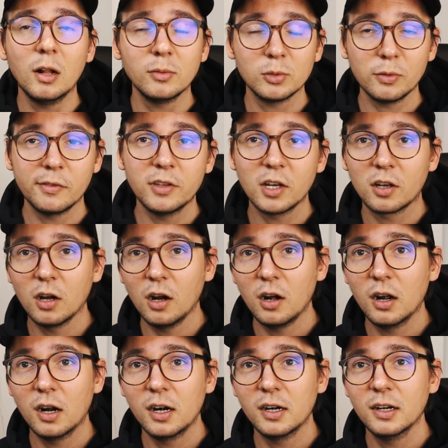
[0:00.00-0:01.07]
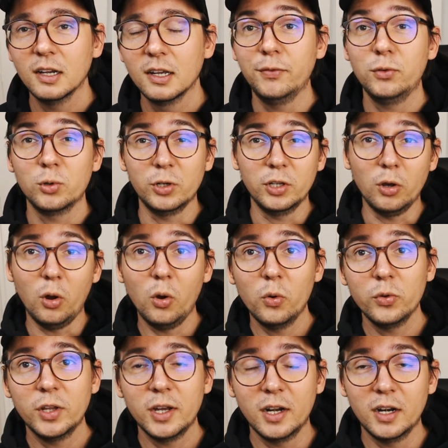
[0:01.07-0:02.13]
problems with the car, if you're the
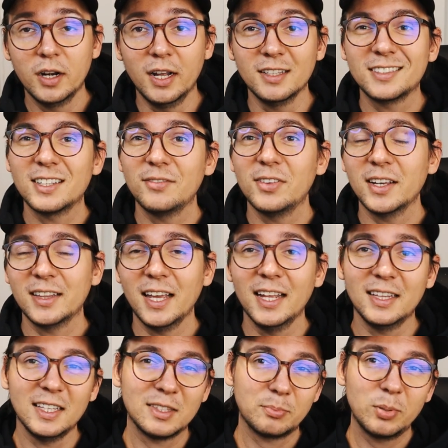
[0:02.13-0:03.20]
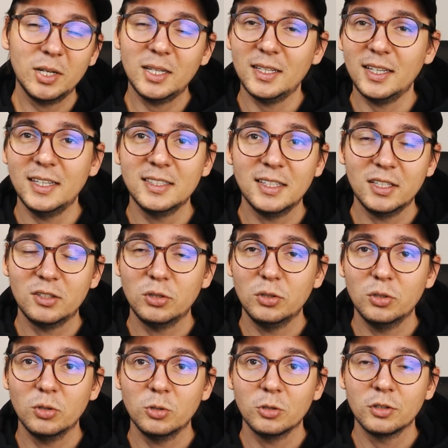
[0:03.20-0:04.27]
owner and stuff like that. It's pretty easy to
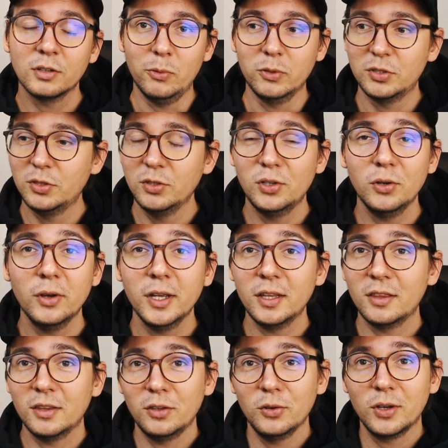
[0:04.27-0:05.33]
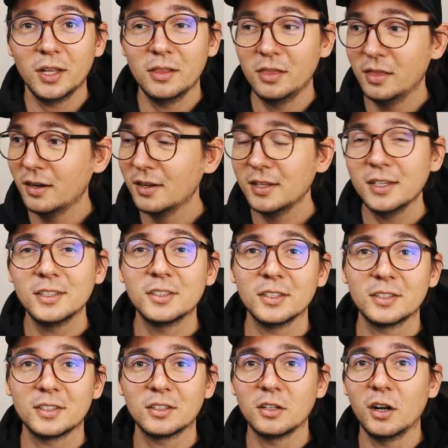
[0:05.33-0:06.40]
do. And once you do it, you can literally
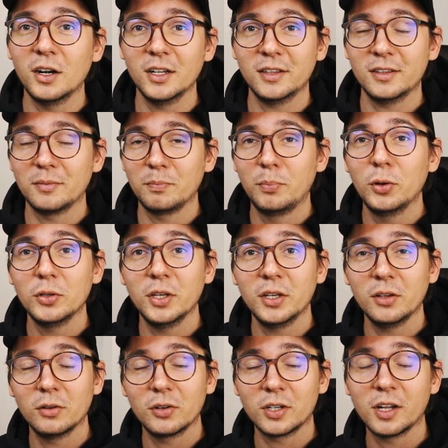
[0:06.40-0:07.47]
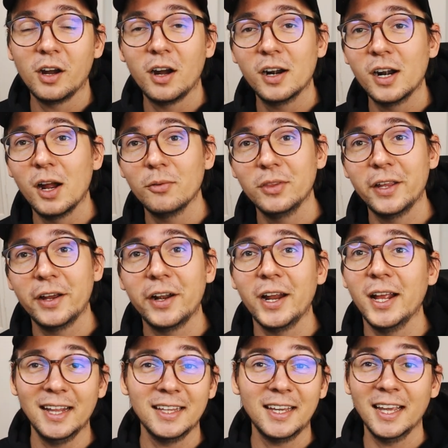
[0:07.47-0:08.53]
just start putting your car out there
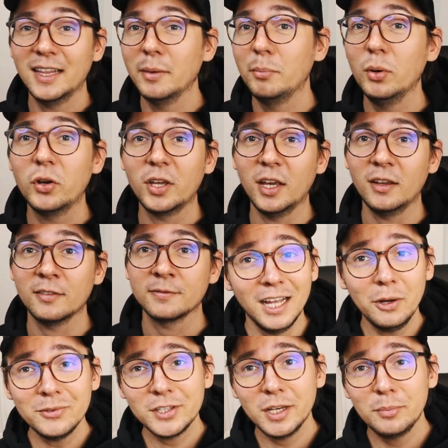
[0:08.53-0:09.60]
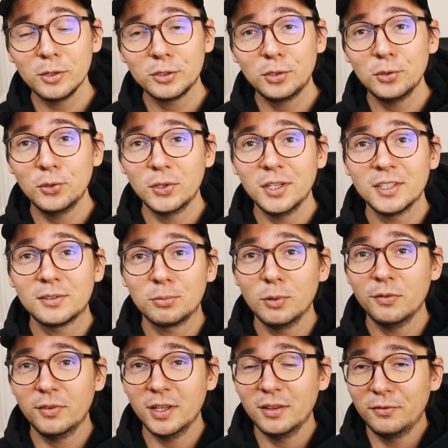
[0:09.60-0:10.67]
and get a booking. And I was able to do this
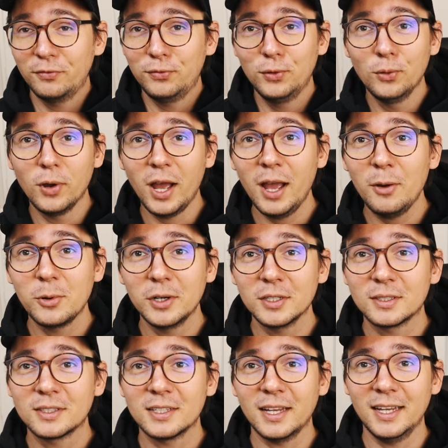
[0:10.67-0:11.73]
within few hours.